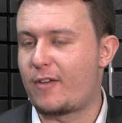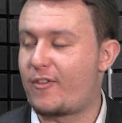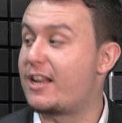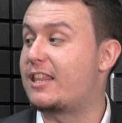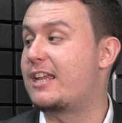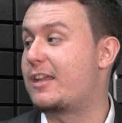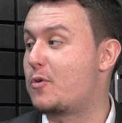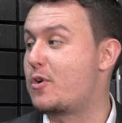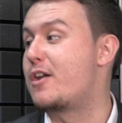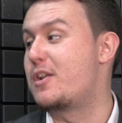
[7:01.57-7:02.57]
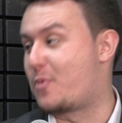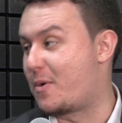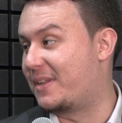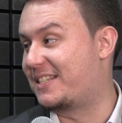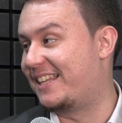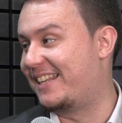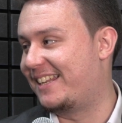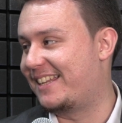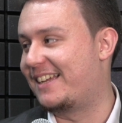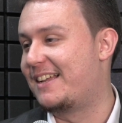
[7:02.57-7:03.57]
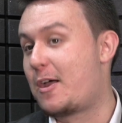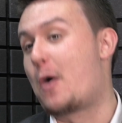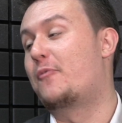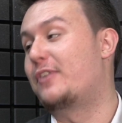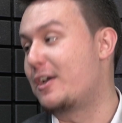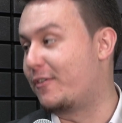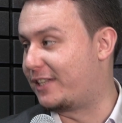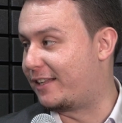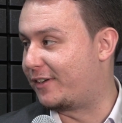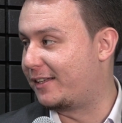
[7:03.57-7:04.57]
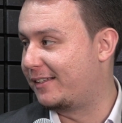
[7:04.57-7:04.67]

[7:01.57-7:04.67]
If anything, you want to underpromise and hopefully overdeliver.